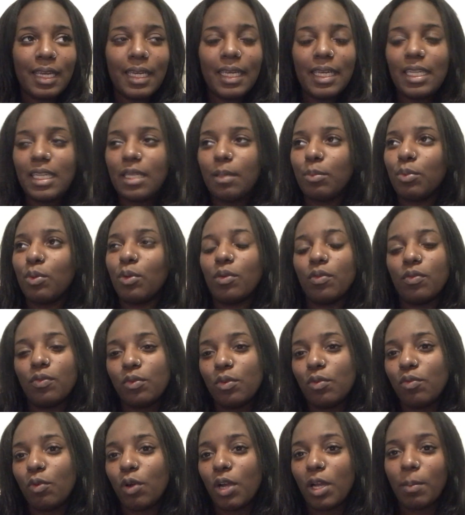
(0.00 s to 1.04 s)
He didn't put a
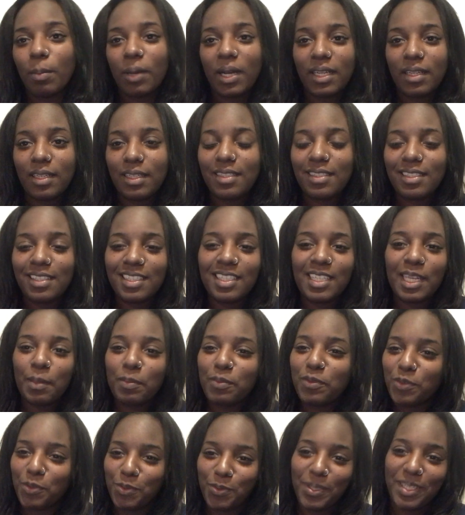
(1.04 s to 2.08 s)
foot wrong in my eyes
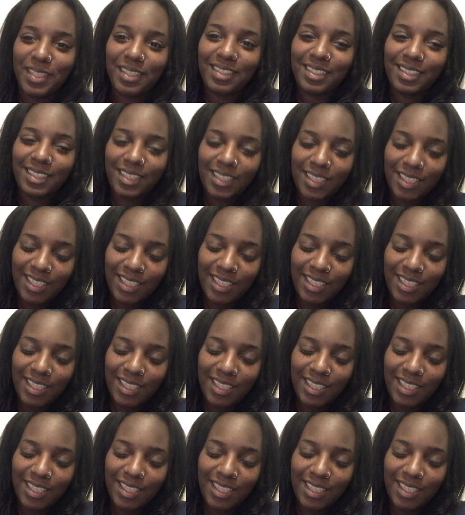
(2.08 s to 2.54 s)
except for when